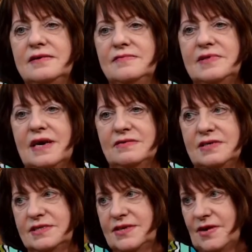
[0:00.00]
without
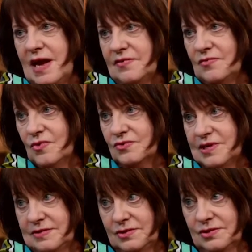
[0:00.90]
necessarily having walked
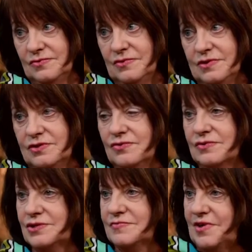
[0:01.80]
around a school and
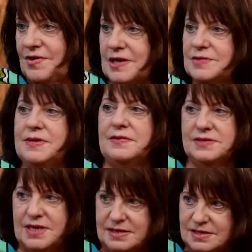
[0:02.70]
talked to some very
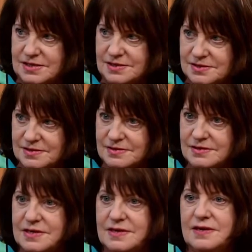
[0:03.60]
experienced head teachers
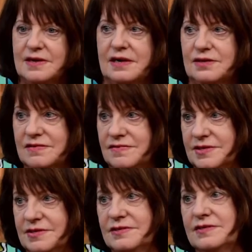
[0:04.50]
and
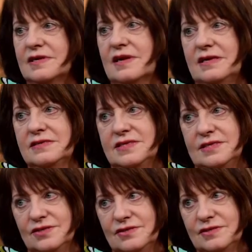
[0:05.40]
governors and class
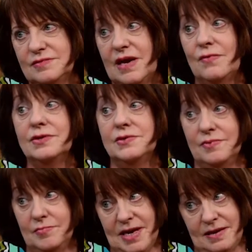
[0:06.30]
teachers about what it
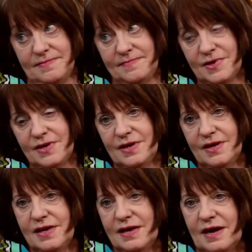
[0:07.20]
will mean.
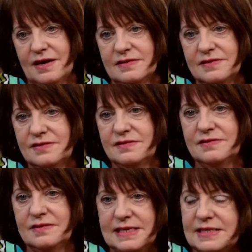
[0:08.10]
And
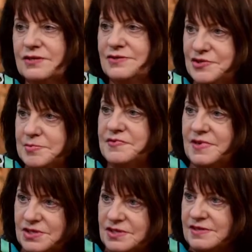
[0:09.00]
listen to the
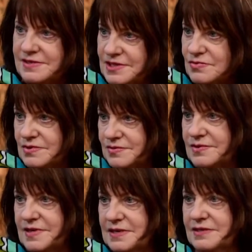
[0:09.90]
profession is one of the
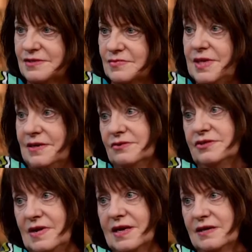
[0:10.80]
things that we hear on
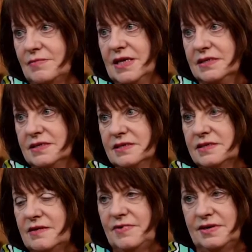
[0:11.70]
a regular basis.
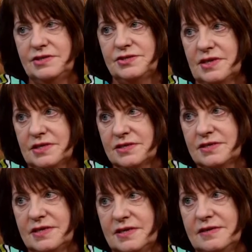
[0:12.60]
They're very
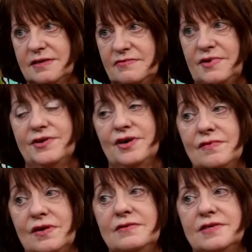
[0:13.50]
stressed and very
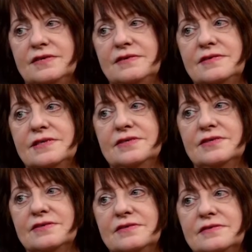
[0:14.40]
overloaded,
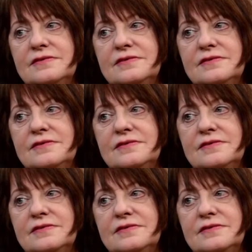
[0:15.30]
teachers.